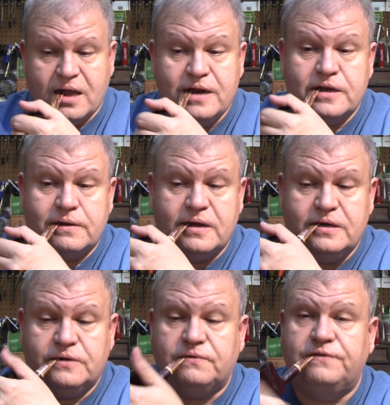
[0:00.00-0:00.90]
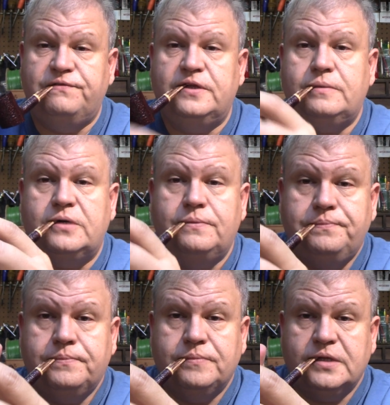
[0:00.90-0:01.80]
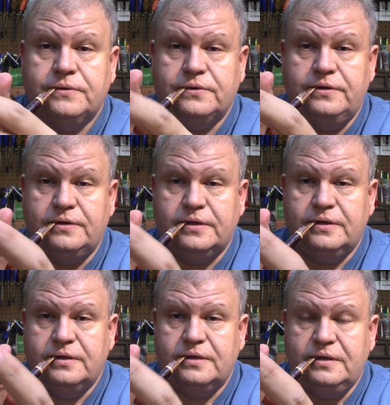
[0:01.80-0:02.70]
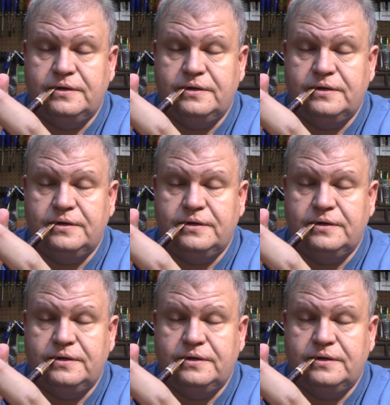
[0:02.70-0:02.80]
It is refillable, so you can,